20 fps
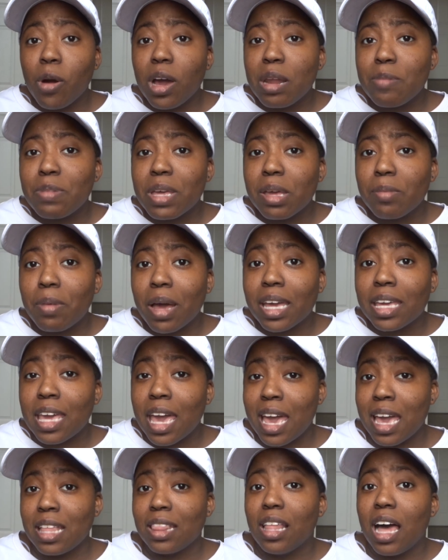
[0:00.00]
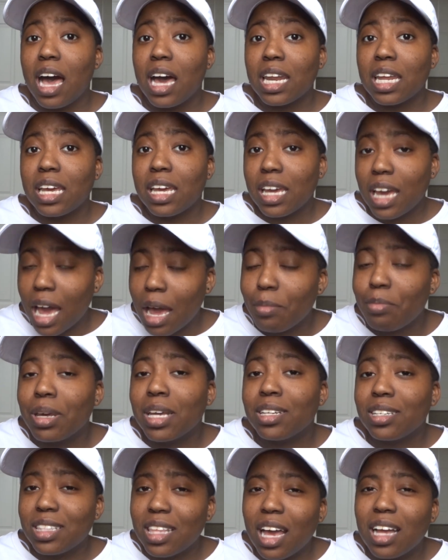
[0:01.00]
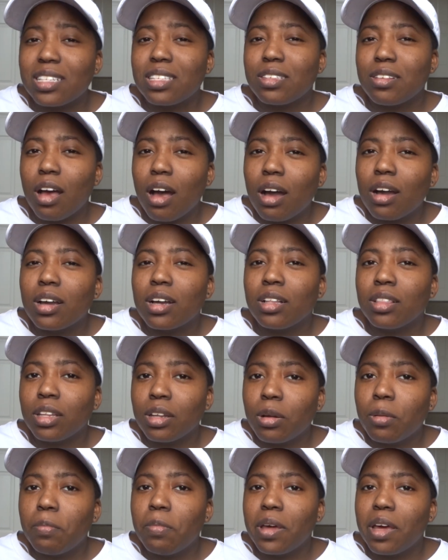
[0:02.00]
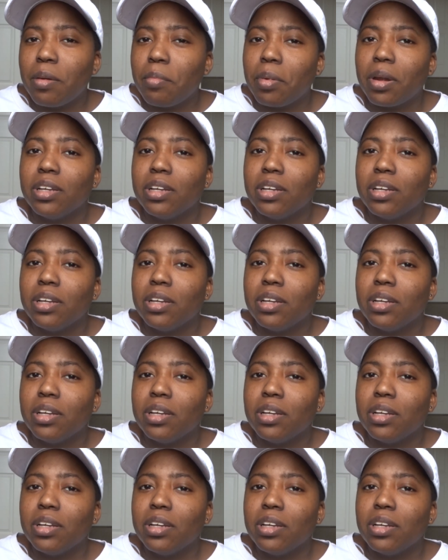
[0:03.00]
Wanna Be by Kehlani. I binged that song a little bit,